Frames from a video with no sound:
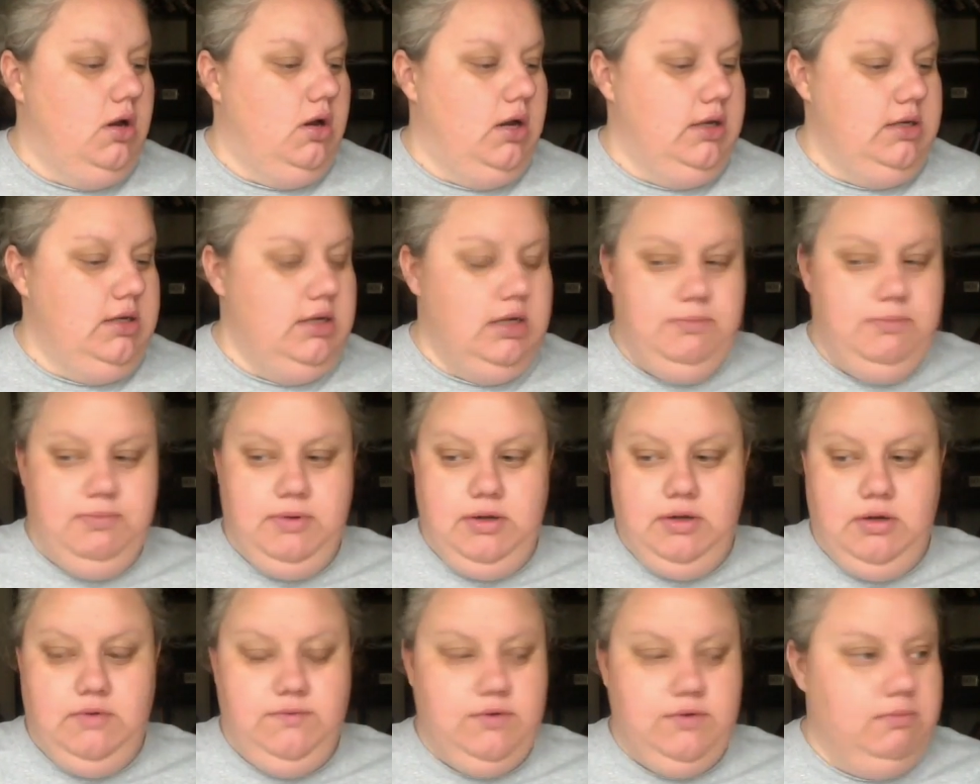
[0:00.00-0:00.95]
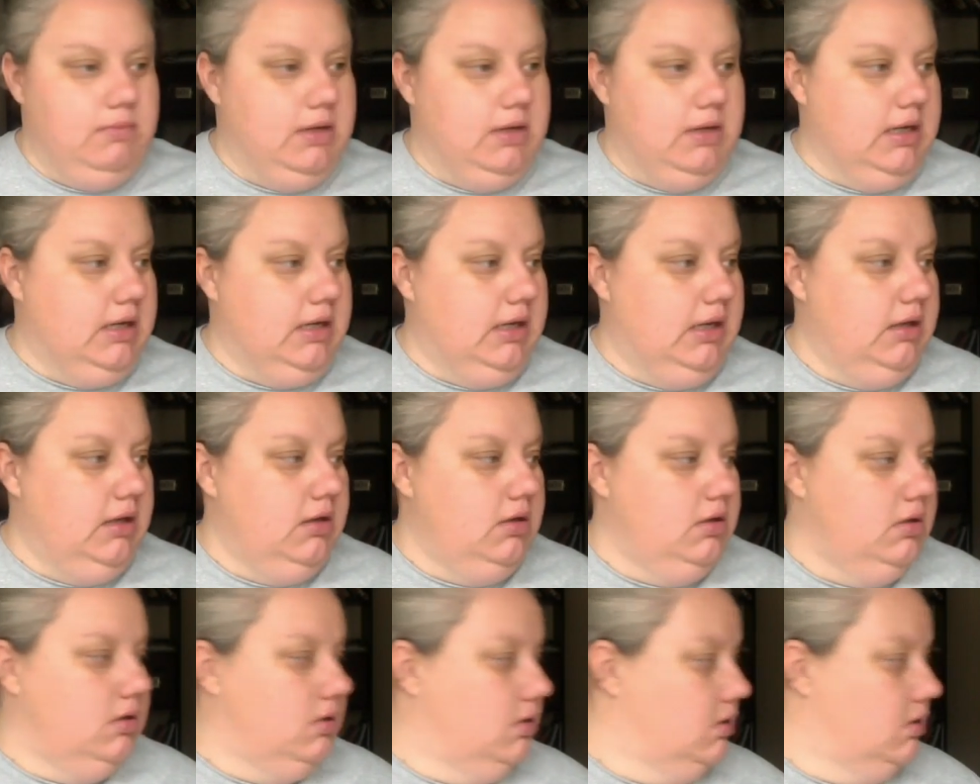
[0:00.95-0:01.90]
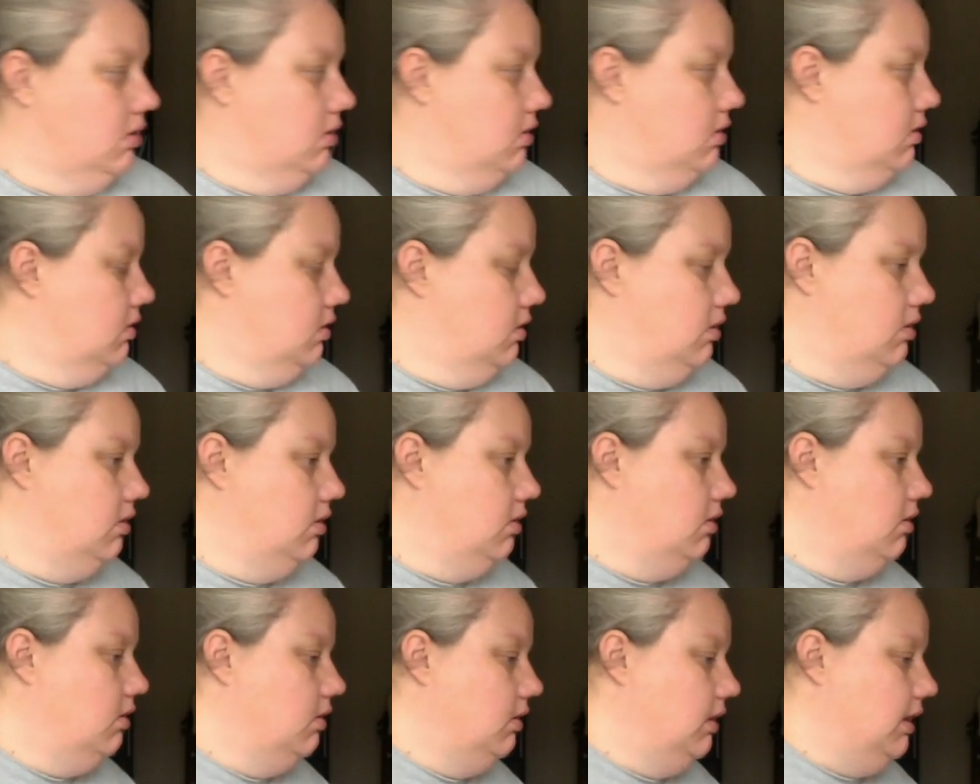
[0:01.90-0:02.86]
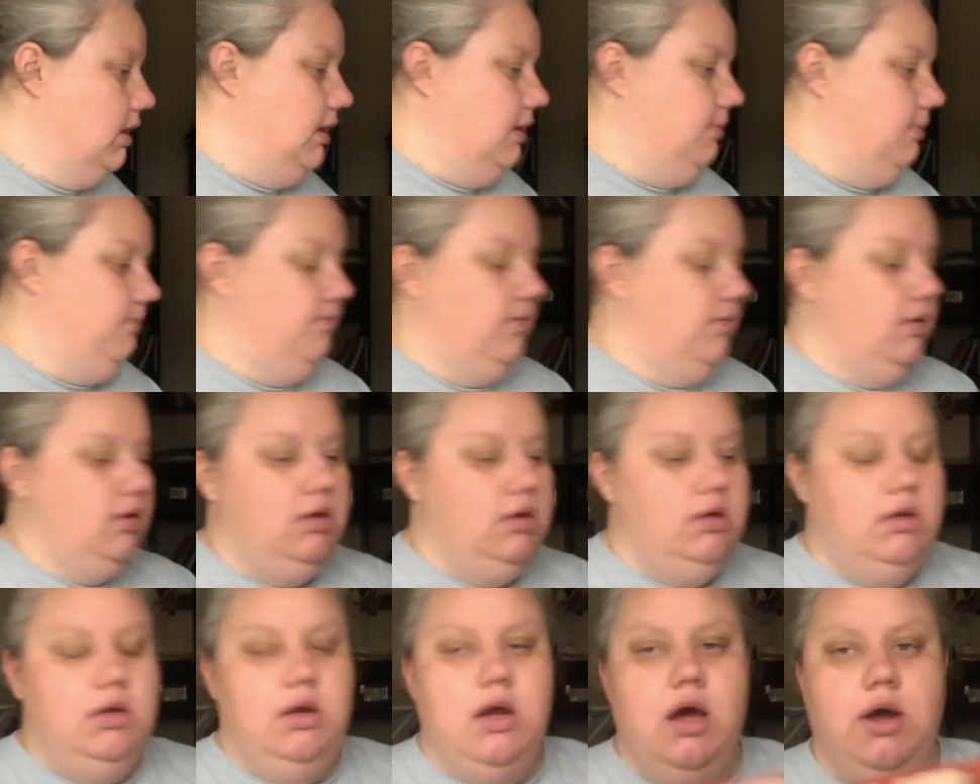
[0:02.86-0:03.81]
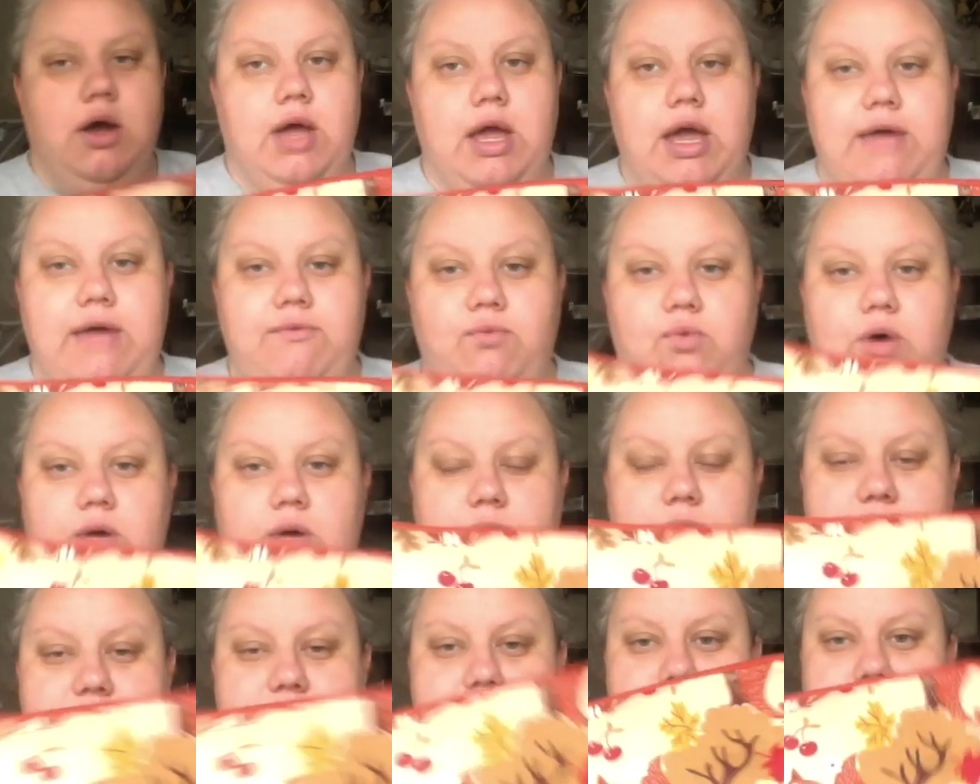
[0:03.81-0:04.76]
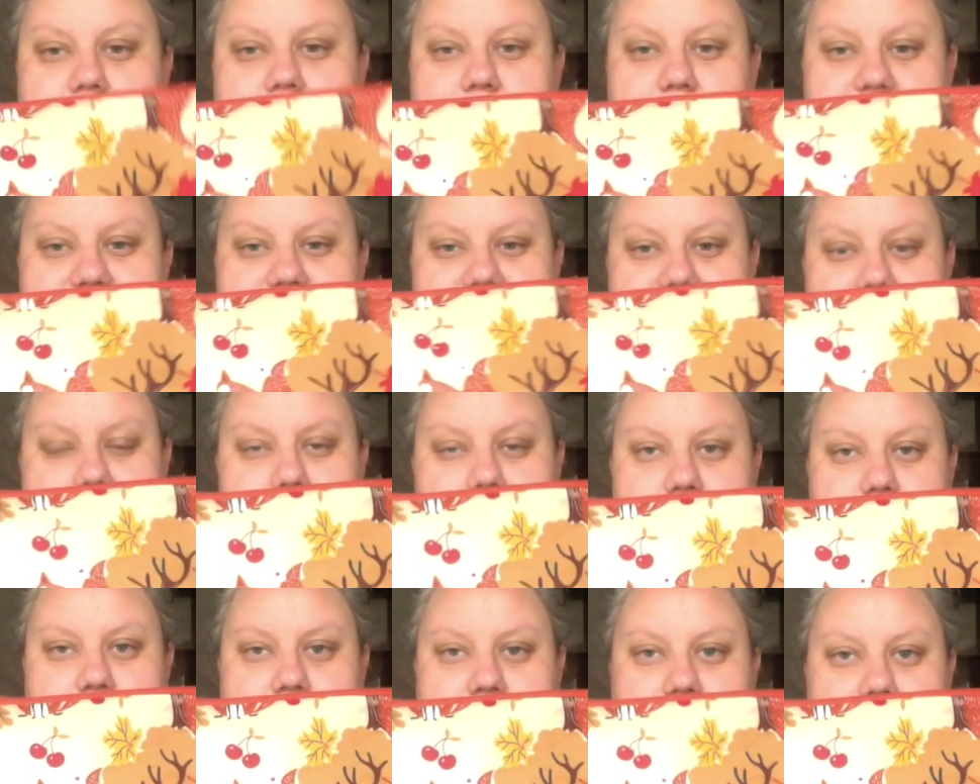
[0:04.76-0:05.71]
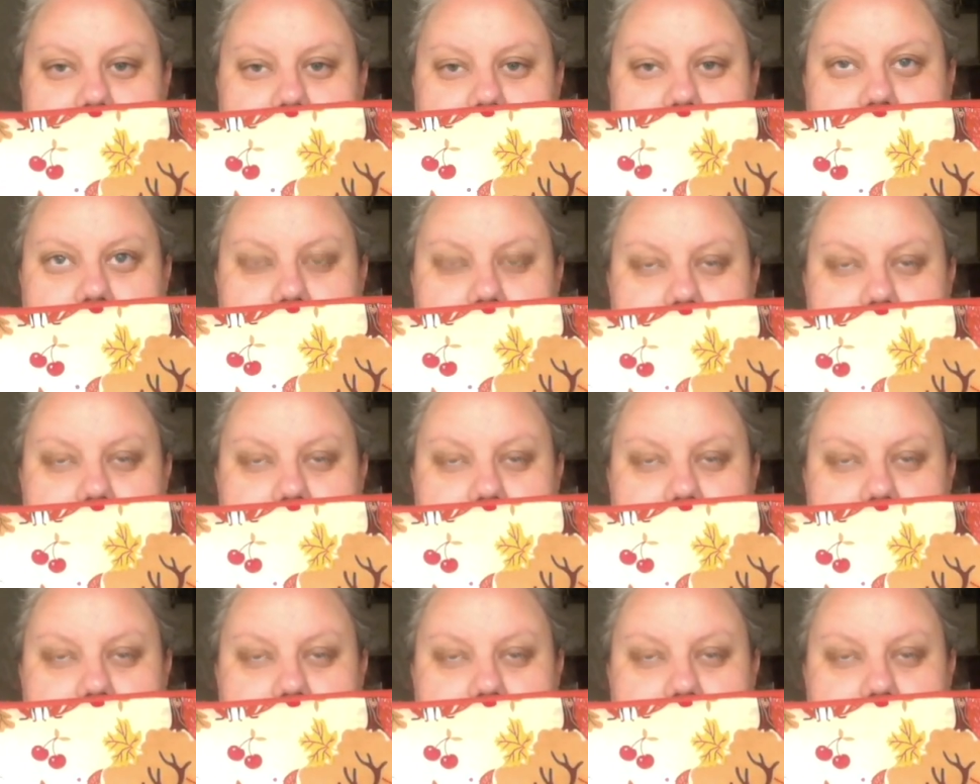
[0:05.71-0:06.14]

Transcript: I did not bring over my... Yeah, I did. Okay, I have one works in progress in my...